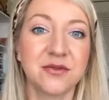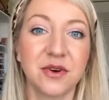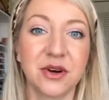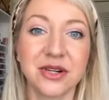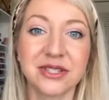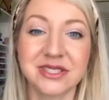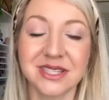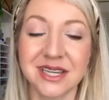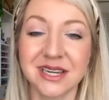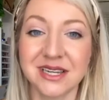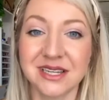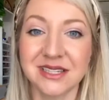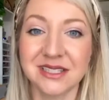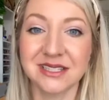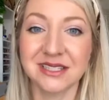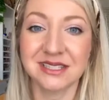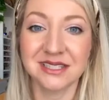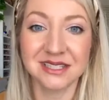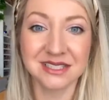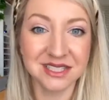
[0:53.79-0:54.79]
First, it
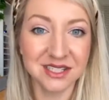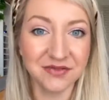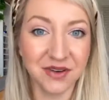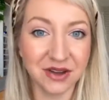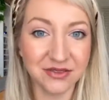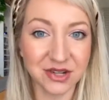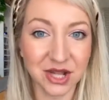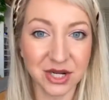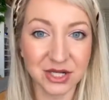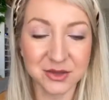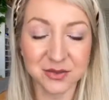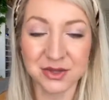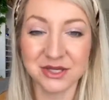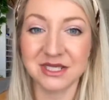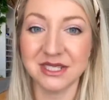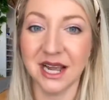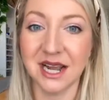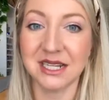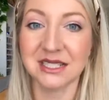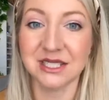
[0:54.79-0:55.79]
is $65
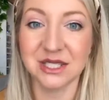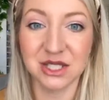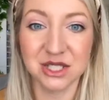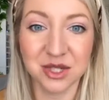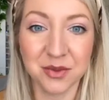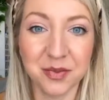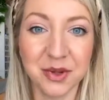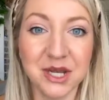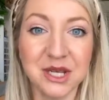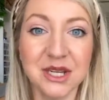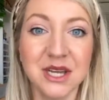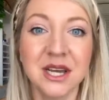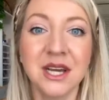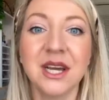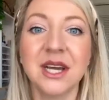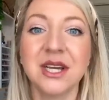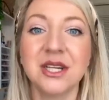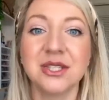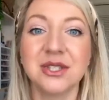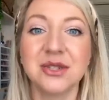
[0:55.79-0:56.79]
plus tax and shipping
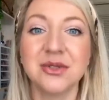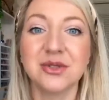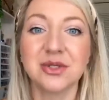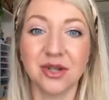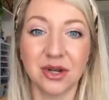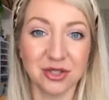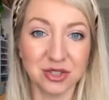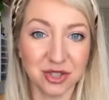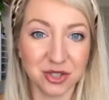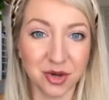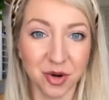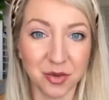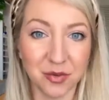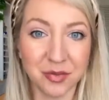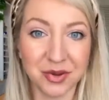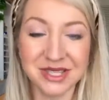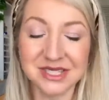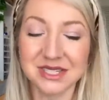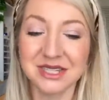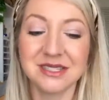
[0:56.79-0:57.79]
to start your
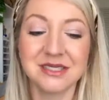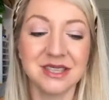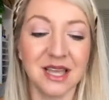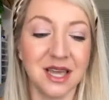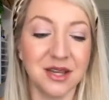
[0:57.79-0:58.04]
own business.